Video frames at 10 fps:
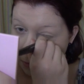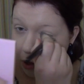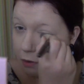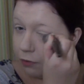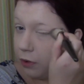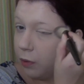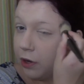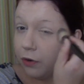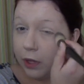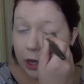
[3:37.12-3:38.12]
but also
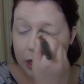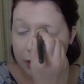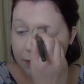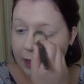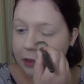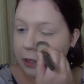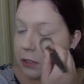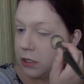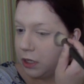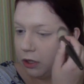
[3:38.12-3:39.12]
under the eye to set the
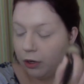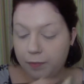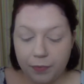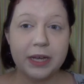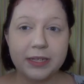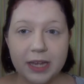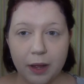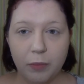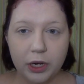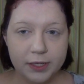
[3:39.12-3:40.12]
concealer. Because
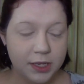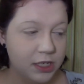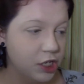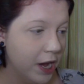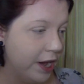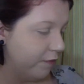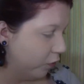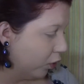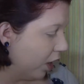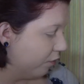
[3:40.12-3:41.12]
I'm wearing such a
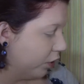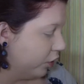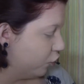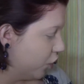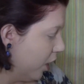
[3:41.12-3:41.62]
full coverage